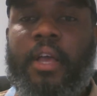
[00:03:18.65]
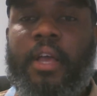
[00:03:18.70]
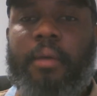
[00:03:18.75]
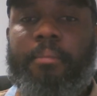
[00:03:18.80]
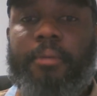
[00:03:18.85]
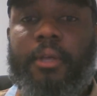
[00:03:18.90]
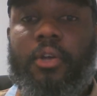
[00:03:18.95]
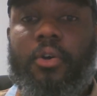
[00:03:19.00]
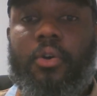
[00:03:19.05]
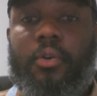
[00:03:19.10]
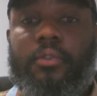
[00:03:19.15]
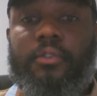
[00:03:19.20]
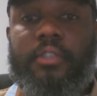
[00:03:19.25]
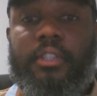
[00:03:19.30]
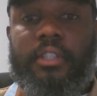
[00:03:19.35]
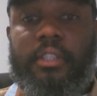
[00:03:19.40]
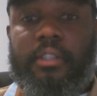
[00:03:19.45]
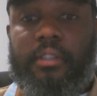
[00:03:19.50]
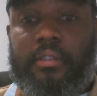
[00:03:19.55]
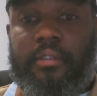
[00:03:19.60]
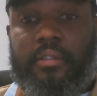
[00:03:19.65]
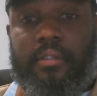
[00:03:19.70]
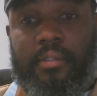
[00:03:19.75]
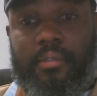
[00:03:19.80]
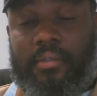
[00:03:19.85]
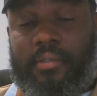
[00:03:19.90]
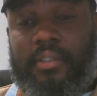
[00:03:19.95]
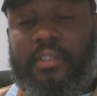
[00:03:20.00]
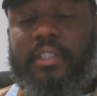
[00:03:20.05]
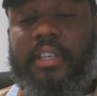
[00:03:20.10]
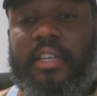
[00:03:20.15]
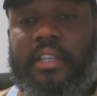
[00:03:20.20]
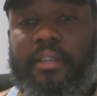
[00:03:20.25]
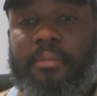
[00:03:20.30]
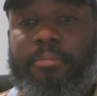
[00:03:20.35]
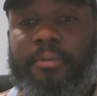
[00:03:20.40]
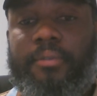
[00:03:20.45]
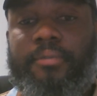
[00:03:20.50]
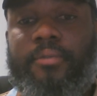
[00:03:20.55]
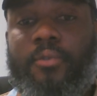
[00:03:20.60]
because it is said
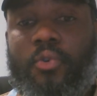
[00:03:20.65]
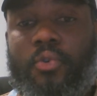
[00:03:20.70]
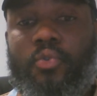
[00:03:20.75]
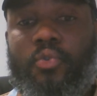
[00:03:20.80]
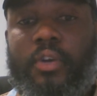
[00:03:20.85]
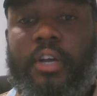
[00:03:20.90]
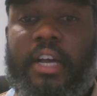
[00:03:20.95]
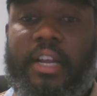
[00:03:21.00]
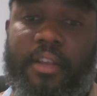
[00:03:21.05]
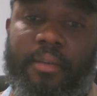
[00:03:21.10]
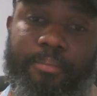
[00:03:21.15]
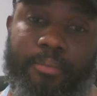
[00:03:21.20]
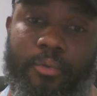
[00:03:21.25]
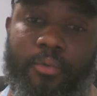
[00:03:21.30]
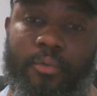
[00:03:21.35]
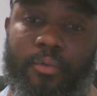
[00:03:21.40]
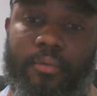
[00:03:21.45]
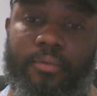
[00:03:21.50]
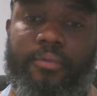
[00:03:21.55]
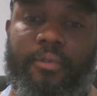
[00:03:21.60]
before you can improve,